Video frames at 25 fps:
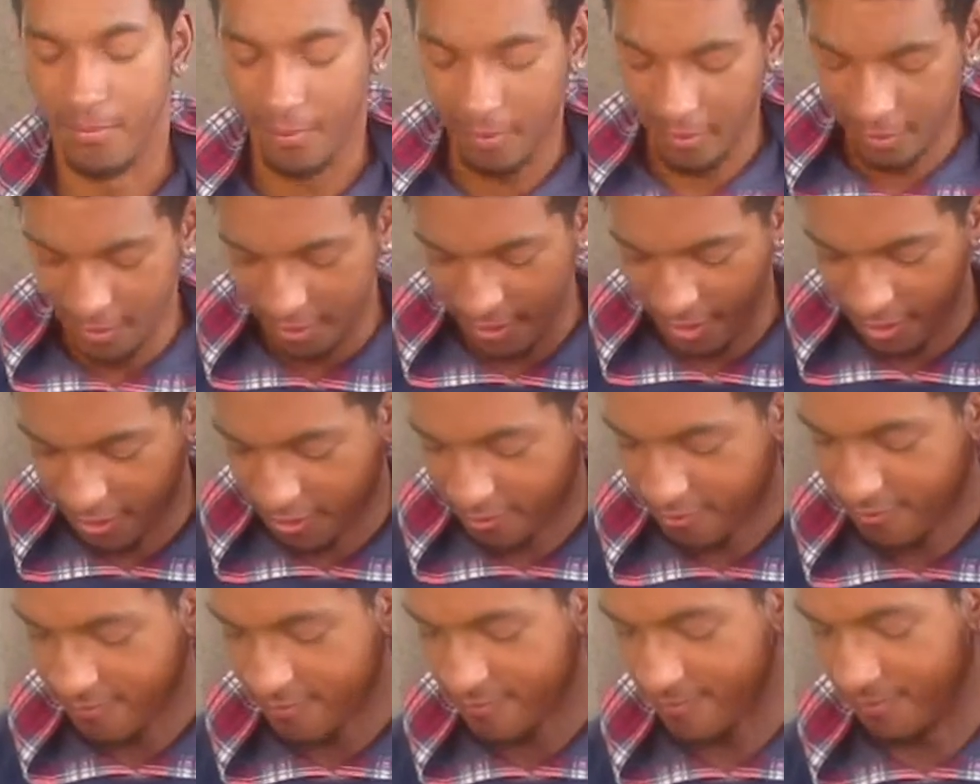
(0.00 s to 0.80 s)
You
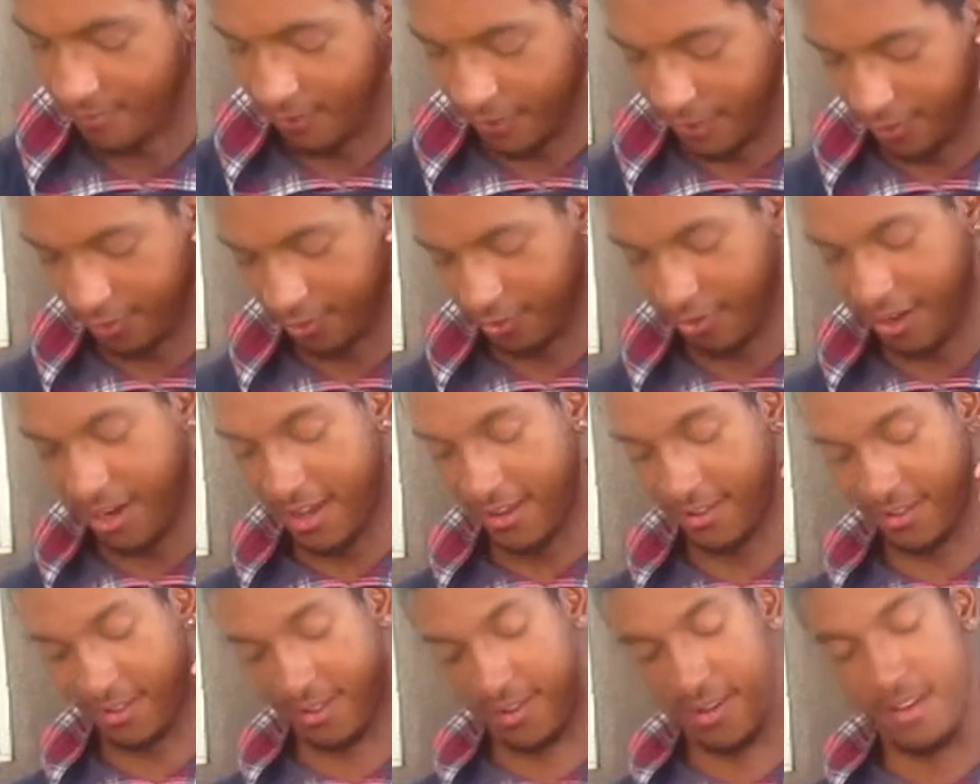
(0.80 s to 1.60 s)
know, it's
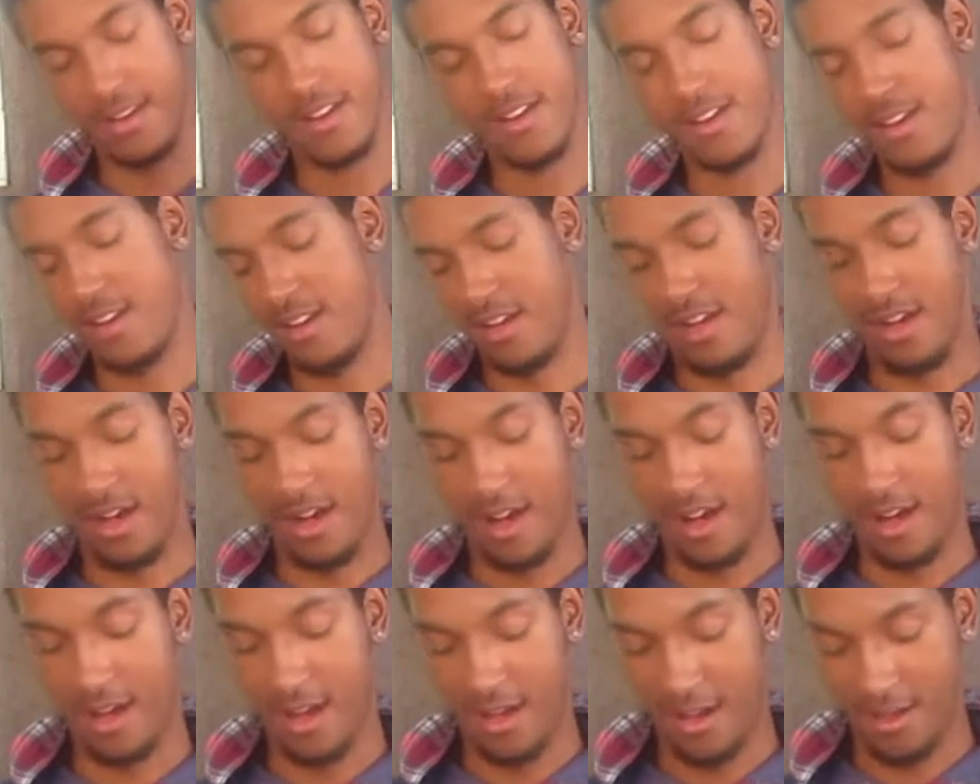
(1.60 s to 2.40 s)
crazy.
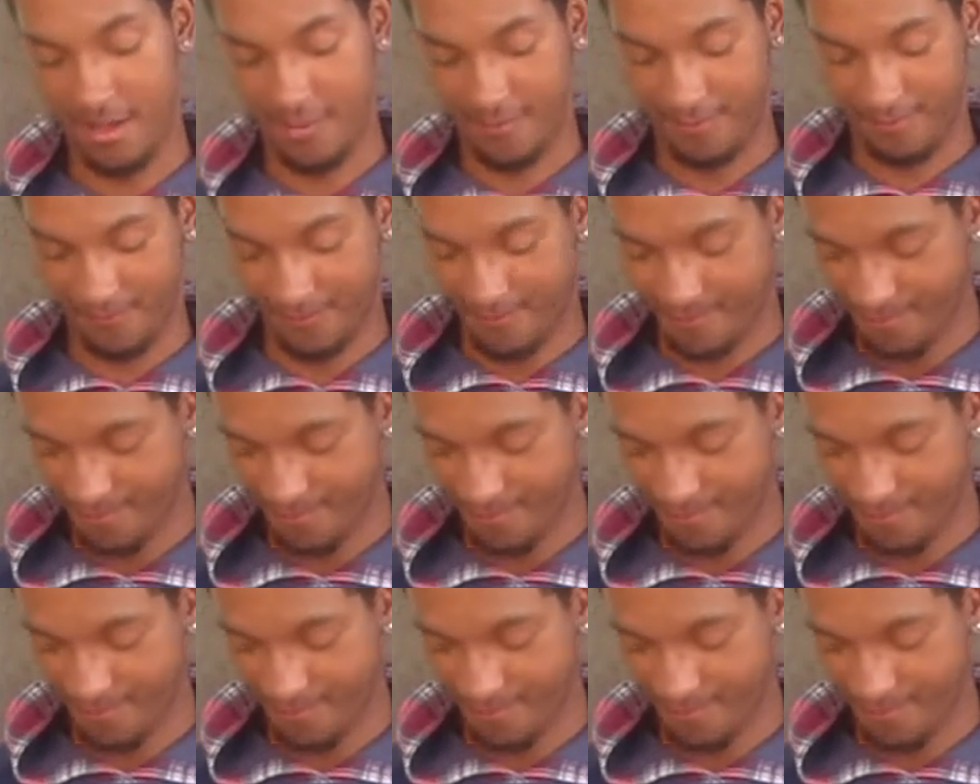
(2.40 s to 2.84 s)
I